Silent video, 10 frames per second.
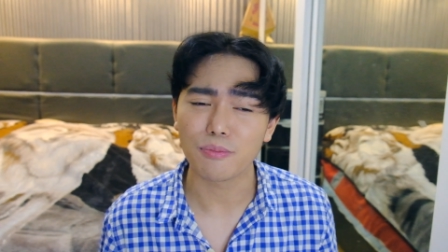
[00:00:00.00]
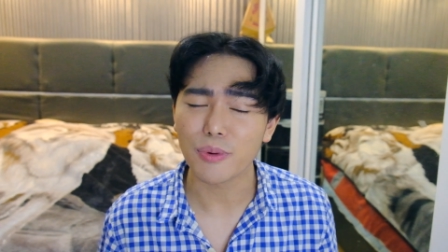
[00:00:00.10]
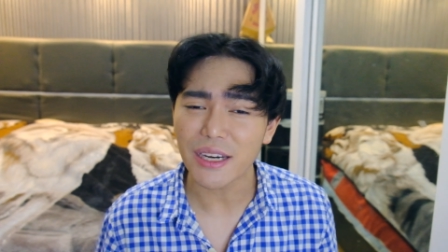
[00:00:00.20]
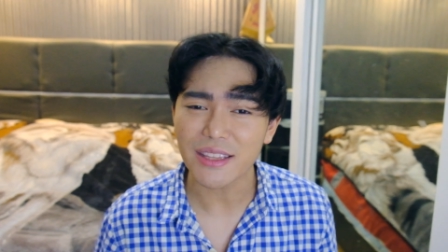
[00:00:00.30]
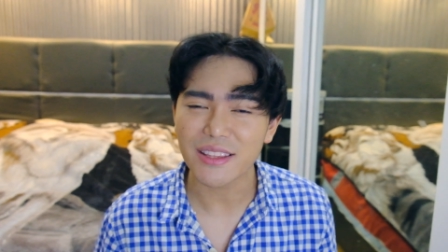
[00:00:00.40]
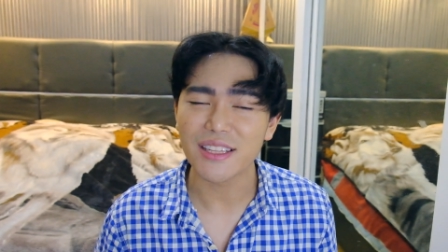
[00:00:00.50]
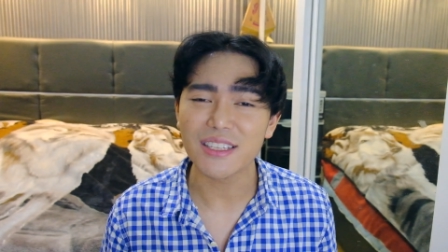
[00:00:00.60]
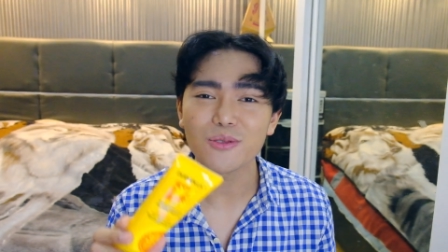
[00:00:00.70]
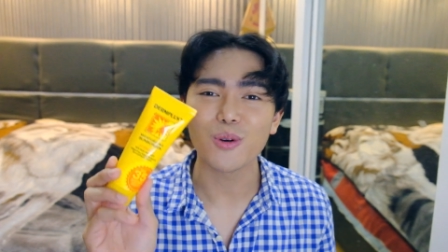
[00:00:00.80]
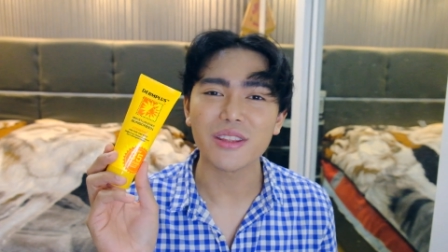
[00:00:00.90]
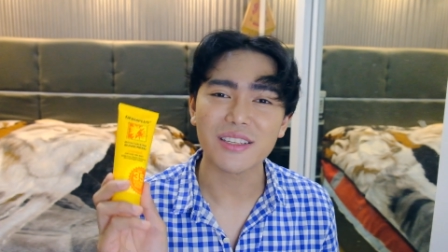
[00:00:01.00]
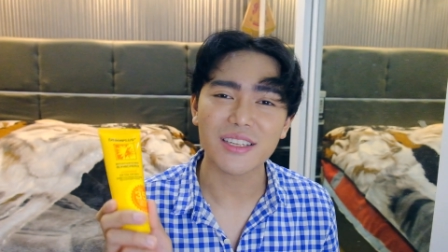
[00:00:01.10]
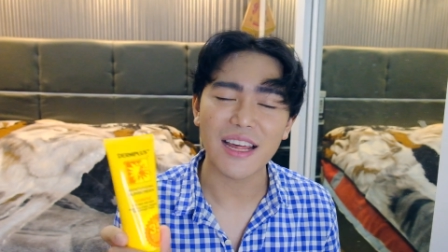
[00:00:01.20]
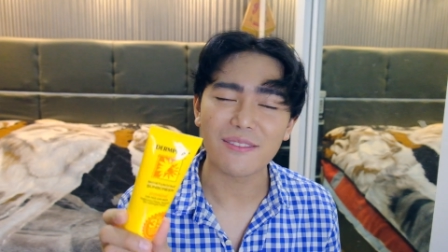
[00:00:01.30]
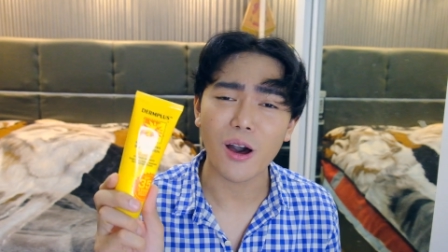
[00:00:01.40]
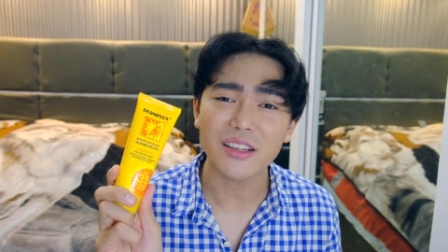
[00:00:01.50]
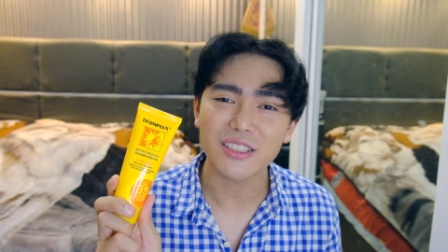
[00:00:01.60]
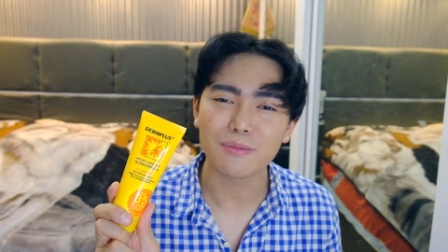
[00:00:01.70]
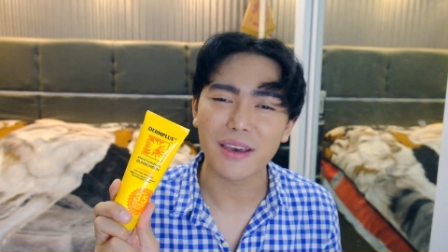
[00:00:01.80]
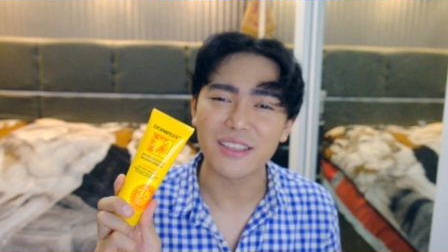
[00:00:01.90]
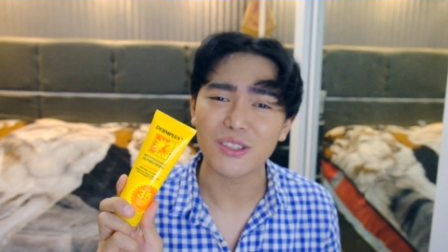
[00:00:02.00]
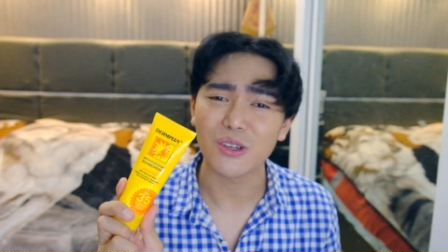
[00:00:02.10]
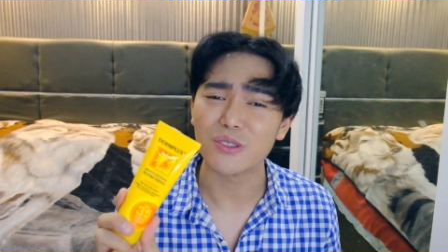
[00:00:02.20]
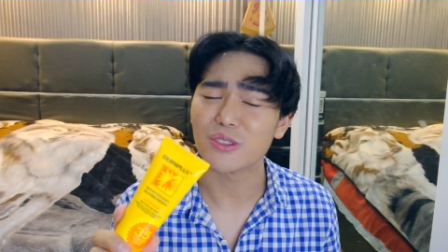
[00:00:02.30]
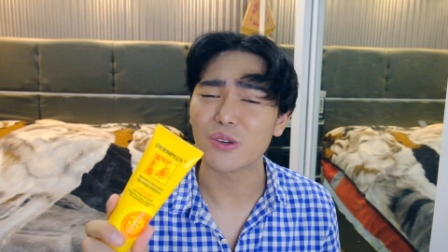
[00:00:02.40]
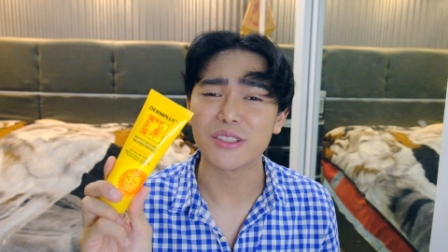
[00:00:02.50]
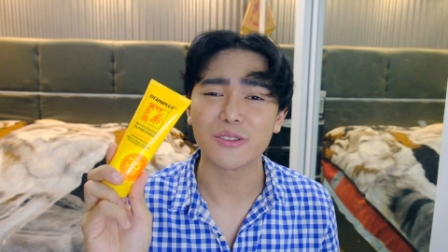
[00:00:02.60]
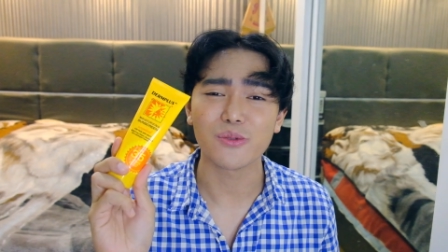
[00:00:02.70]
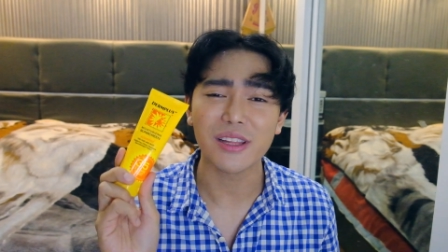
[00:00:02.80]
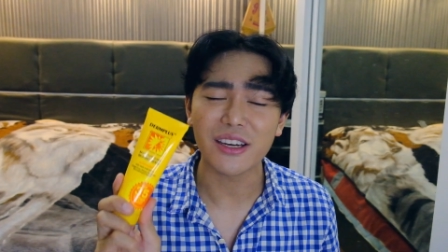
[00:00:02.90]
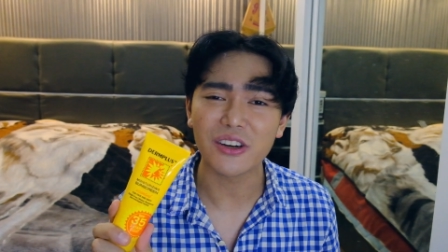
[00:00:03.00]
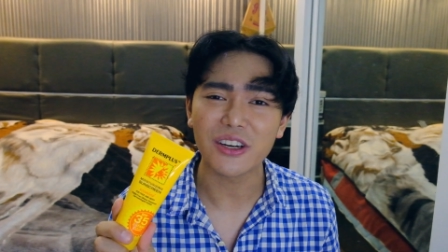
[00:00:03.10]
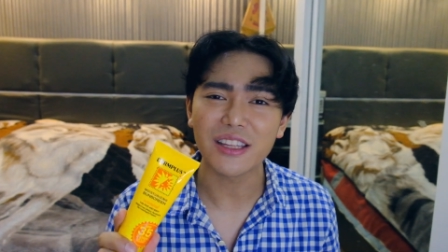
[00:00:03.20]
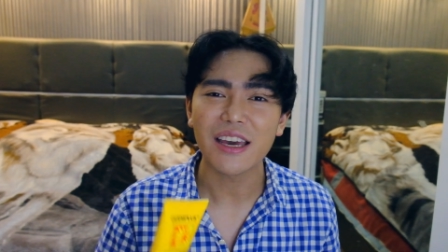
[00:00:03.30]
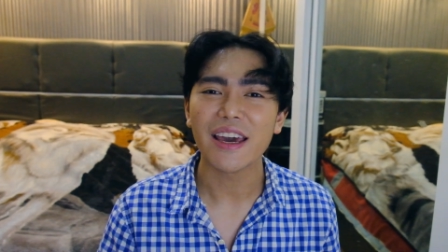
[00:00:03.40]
but this one doesn't have oxybenzone, so it's really good.